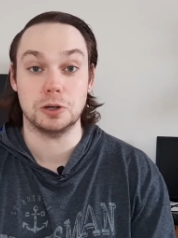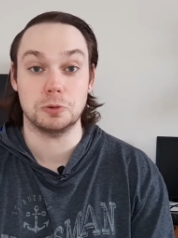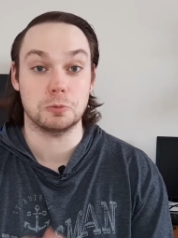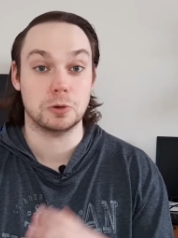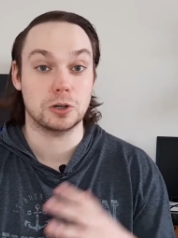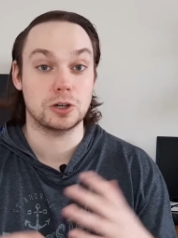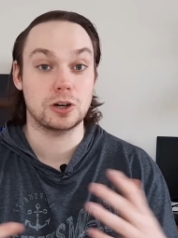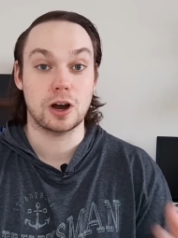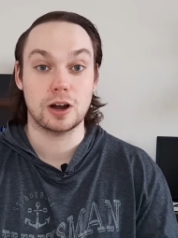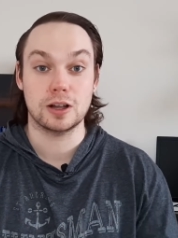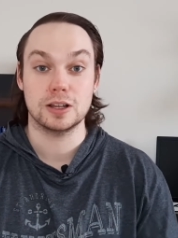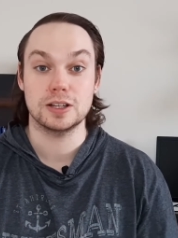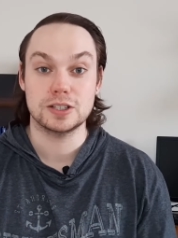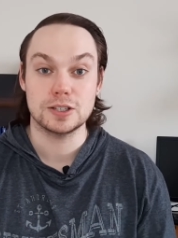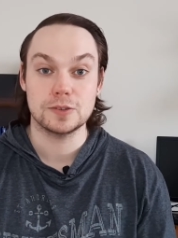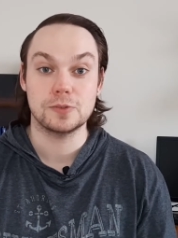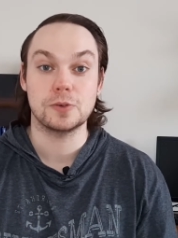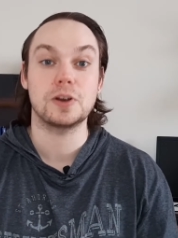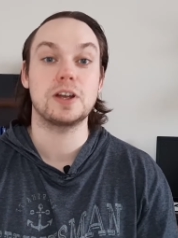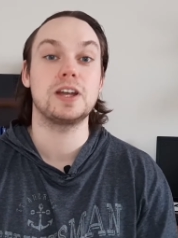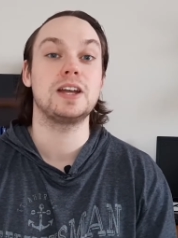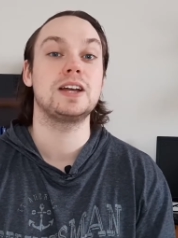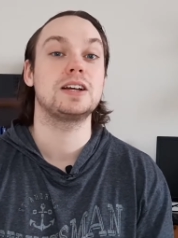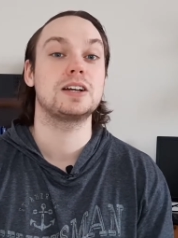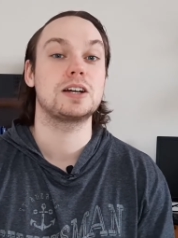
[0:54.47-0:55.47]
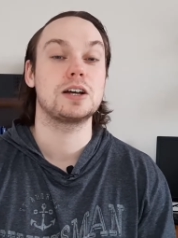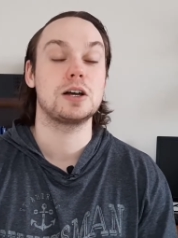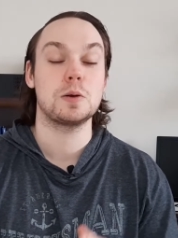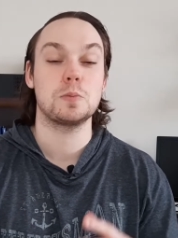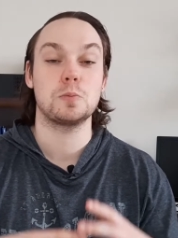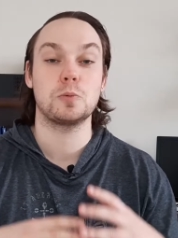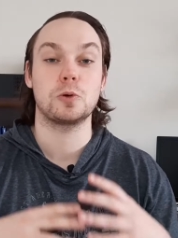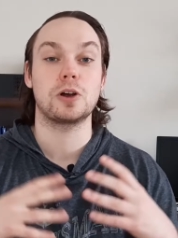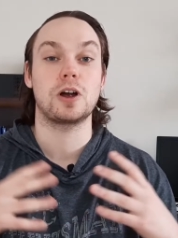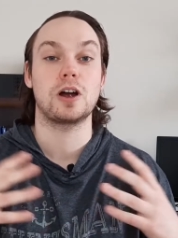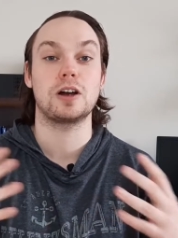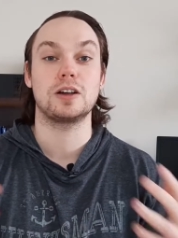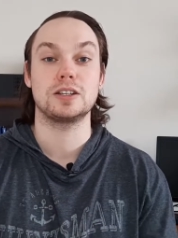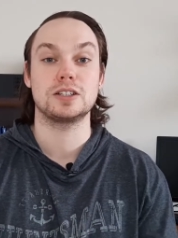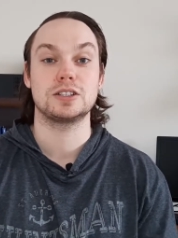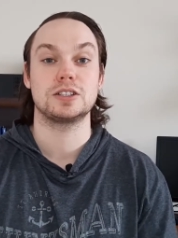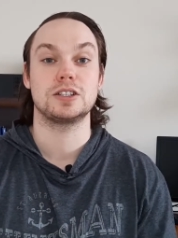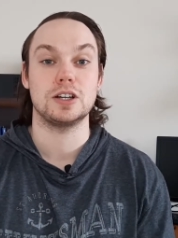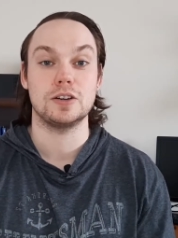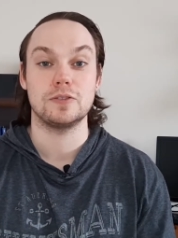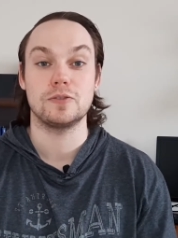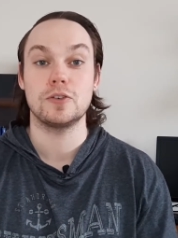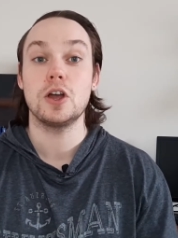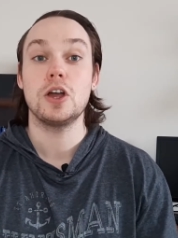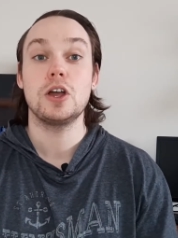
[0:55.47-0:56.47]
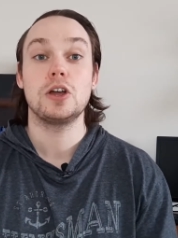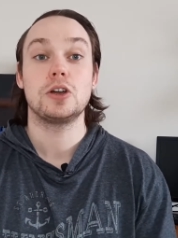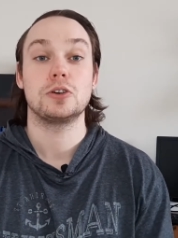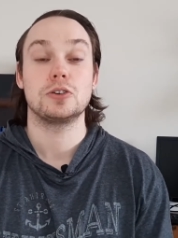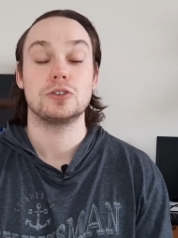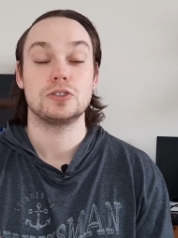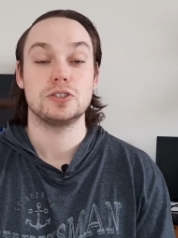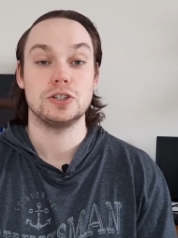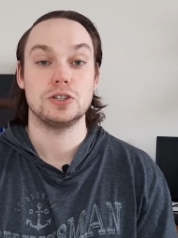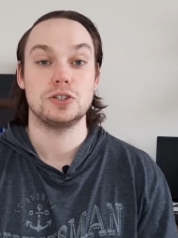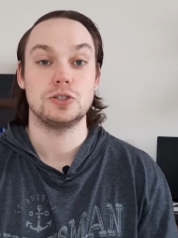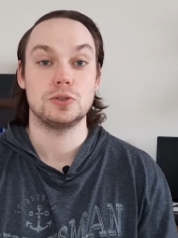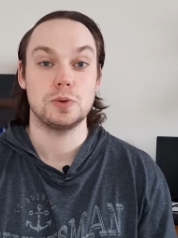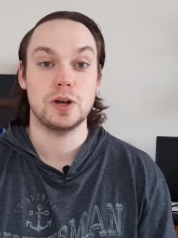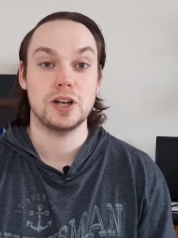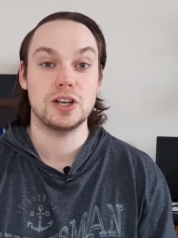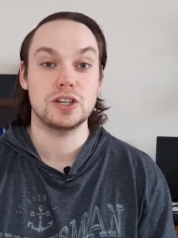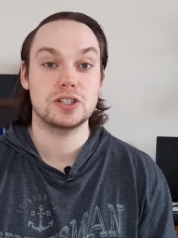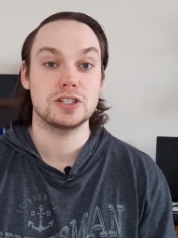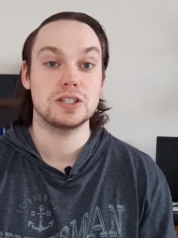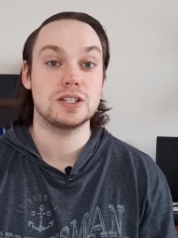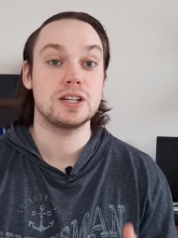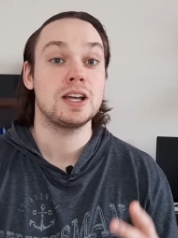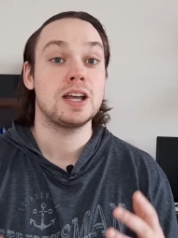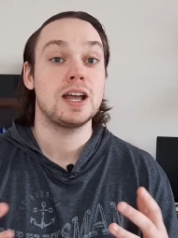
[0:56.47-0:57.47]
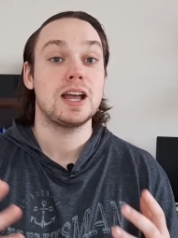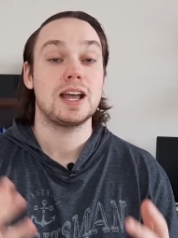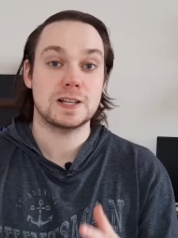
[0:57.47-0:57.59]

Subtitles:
regardless of your income, regardless of your situation.